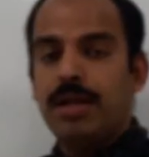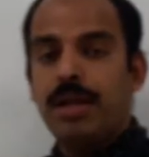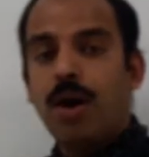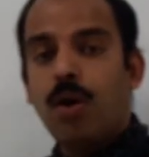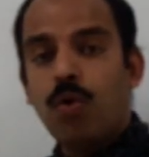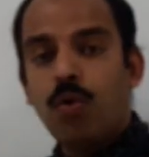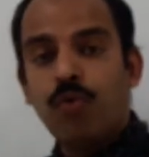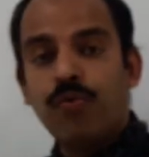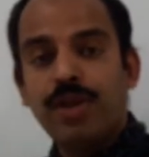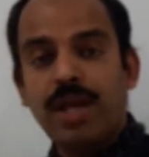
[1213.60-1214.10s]

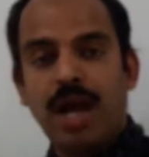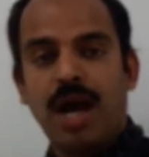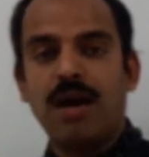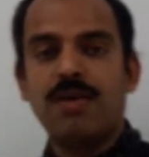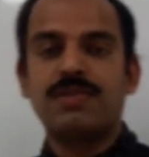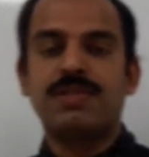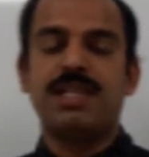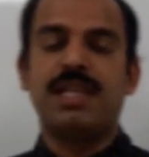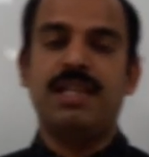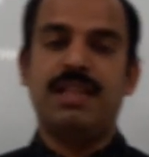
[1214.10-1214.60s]
Now we
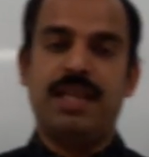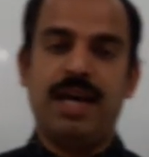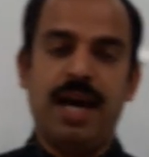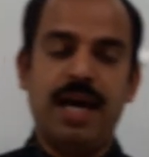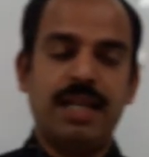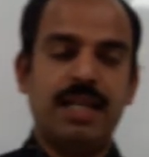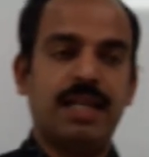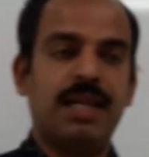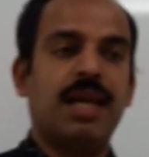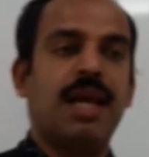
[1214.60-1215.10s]
have seen
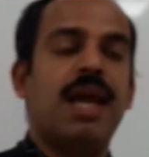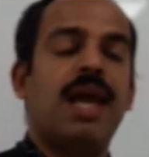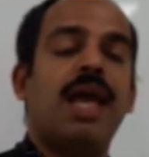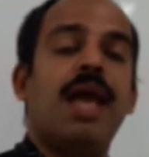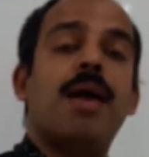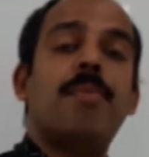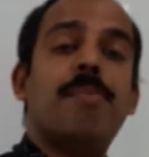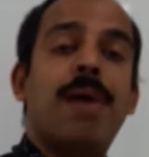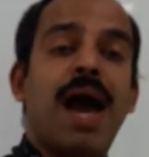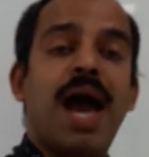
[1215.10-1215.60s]
that
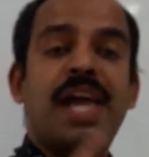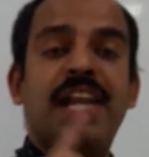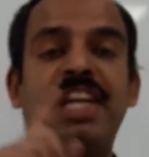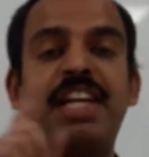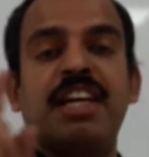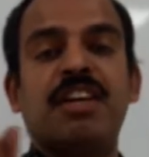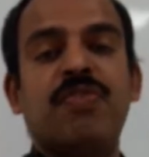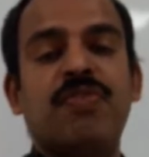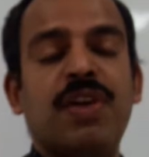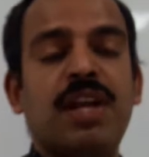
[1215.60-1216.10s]
a
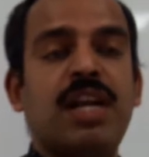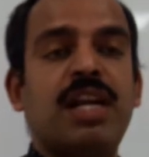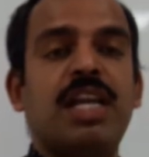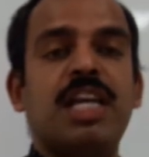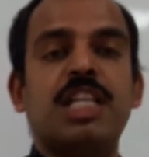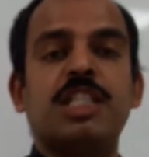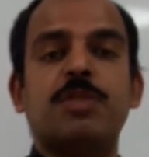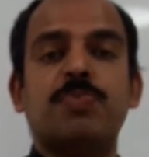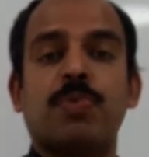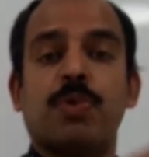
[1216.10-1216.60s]
magnetic field
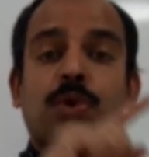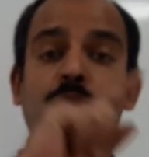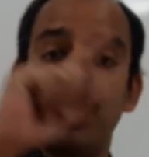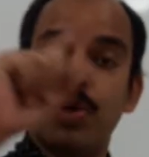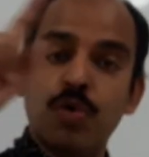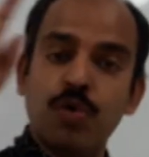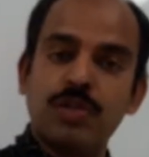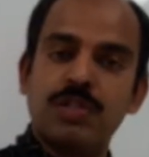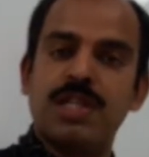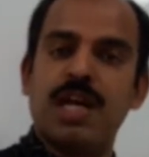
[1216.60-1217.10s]
is
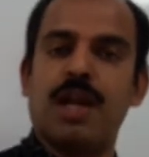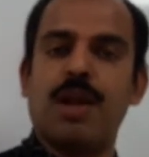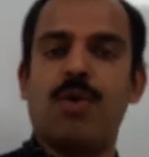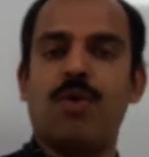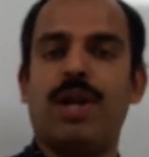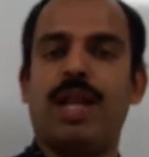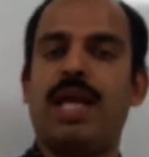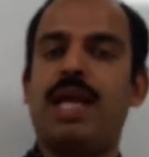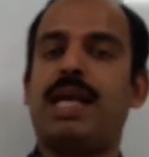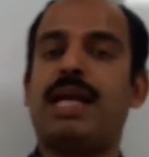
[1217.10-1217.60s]
produced
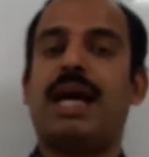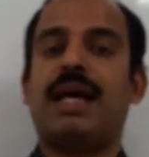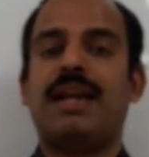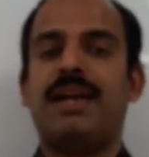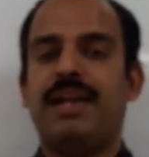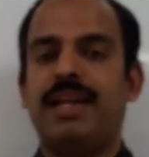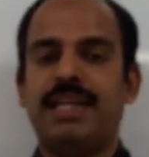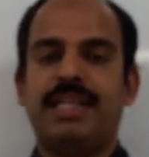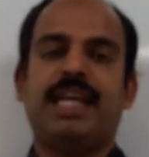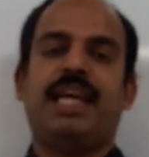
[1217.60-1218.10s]
around a
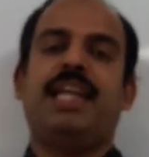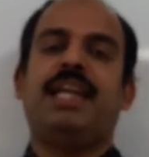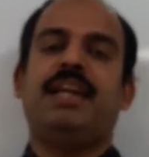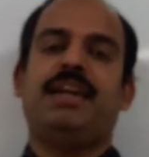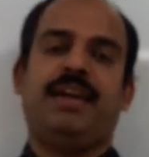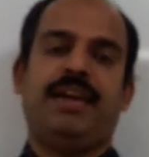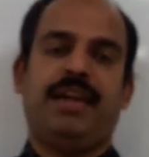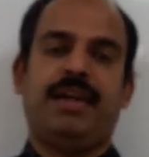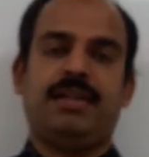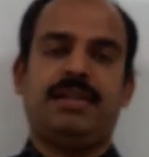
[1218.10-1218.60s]
current
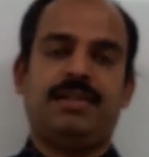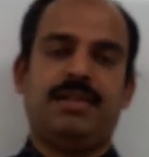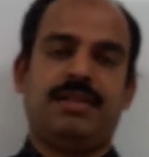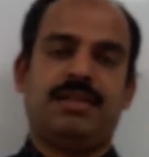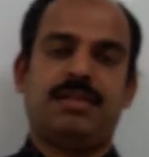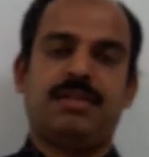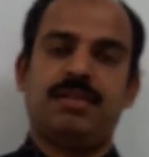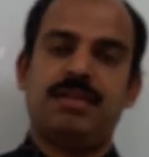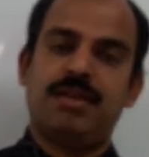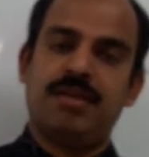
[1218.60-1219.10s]
carrying conductor.
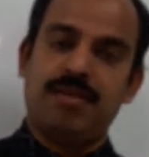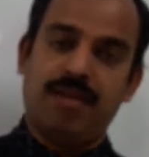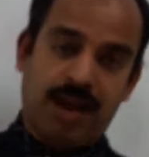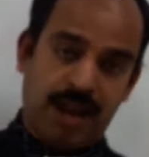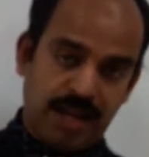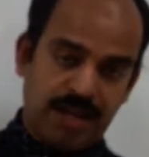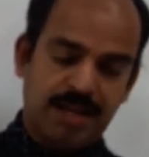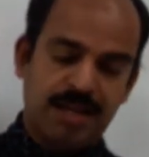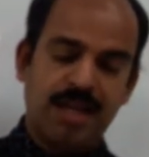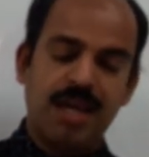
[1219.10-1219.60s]

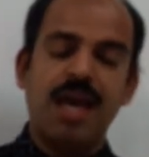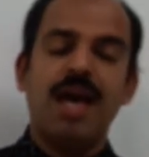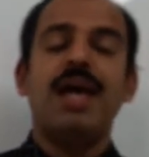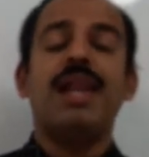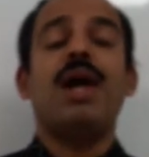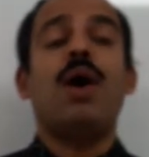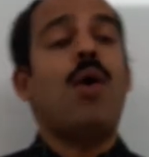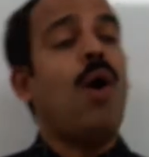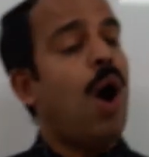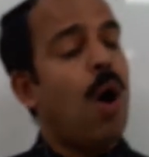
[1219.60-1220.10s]
Right?
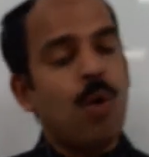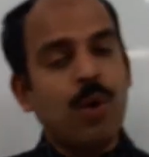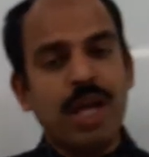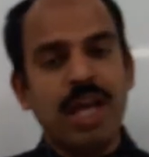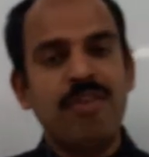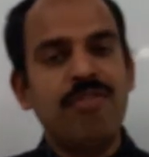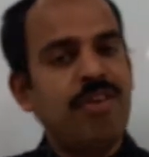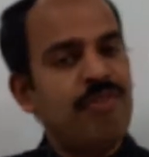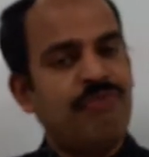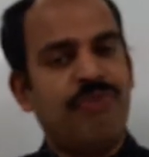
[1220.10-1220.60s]
Now how
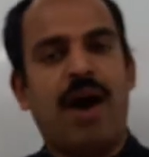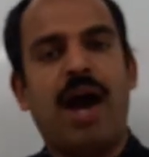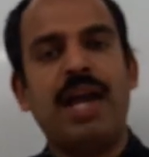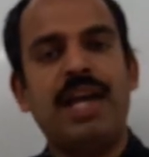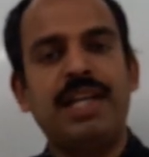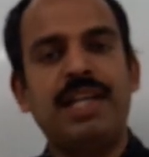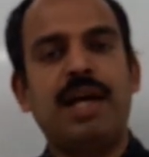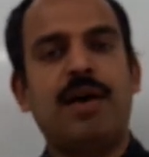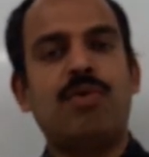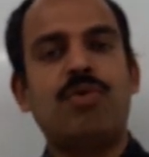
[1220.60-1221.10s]
can we
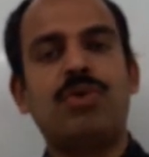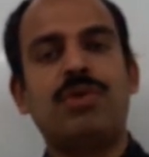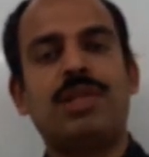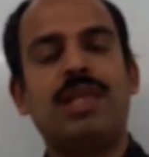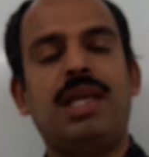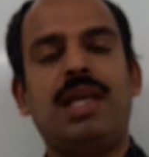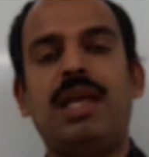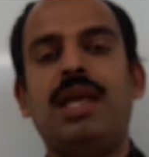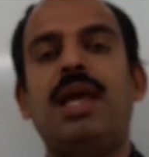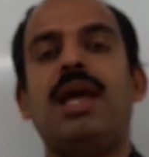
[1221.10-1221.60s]
find out
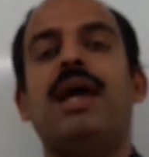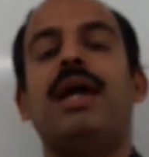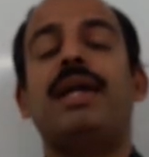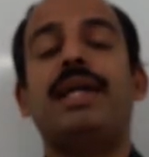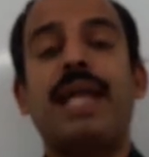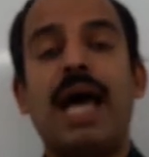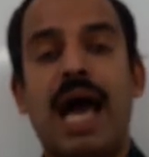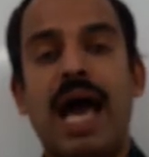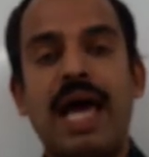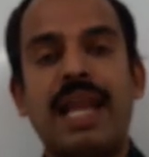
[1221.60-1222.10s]
the
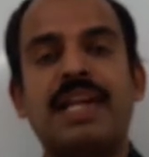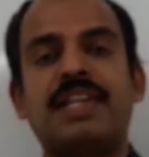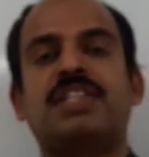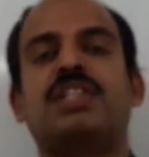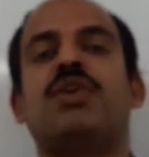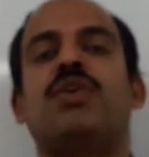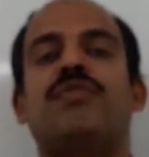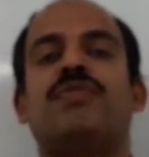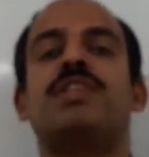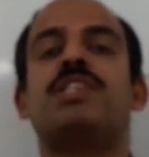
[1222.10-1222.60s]

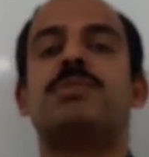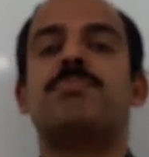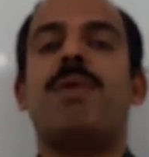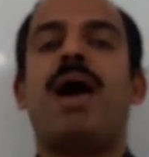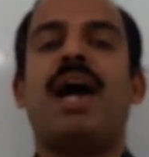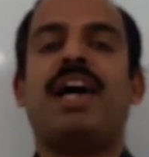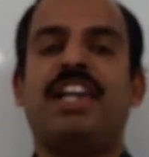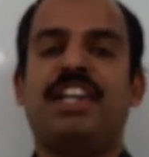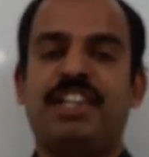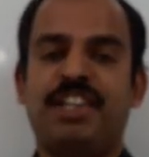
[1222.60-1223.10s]
direction of this
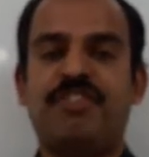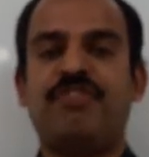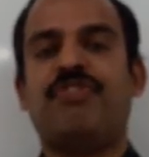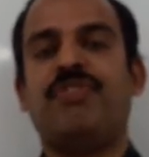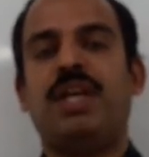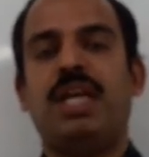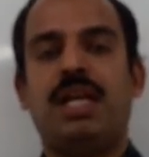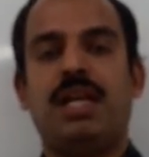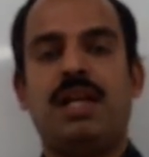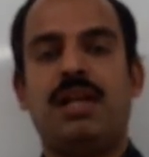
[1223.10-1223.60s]
magnetic
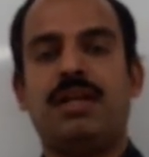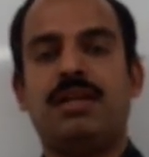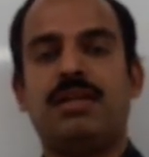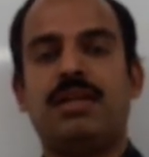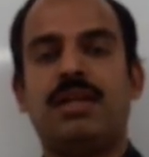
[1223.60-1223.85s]
field?